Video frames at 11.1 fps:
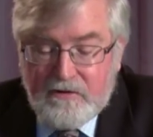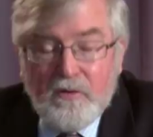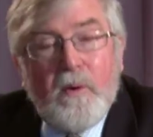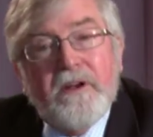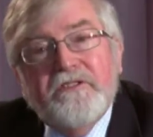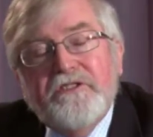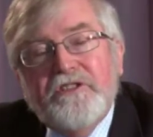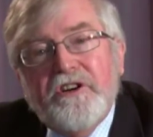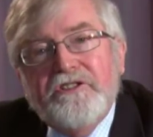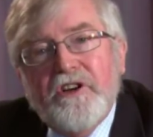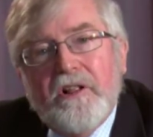So what is the
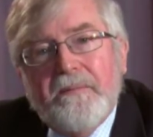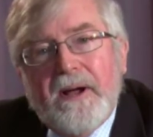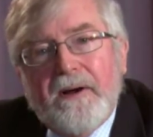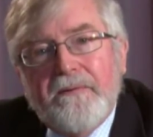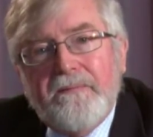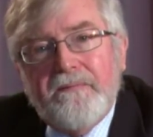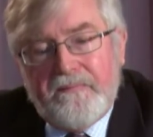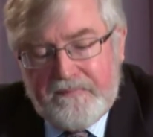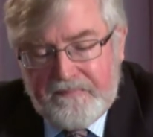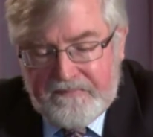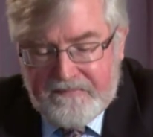church all about?
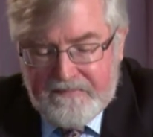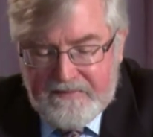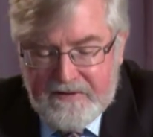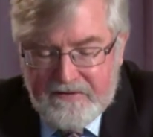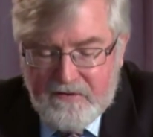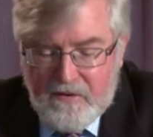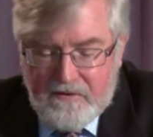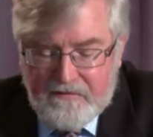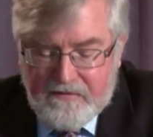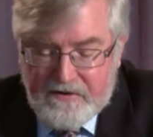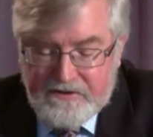Let's go
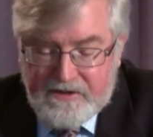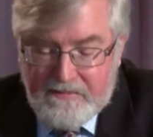to 1